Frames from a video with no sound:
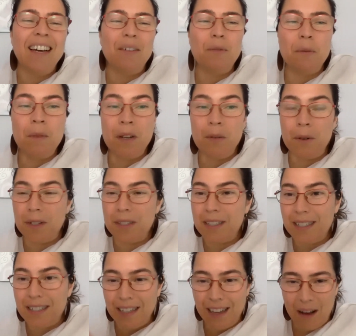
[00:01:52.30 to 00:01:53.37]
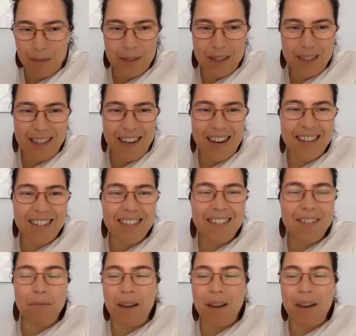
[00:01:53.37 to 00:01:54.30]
Women were sitting upstairs,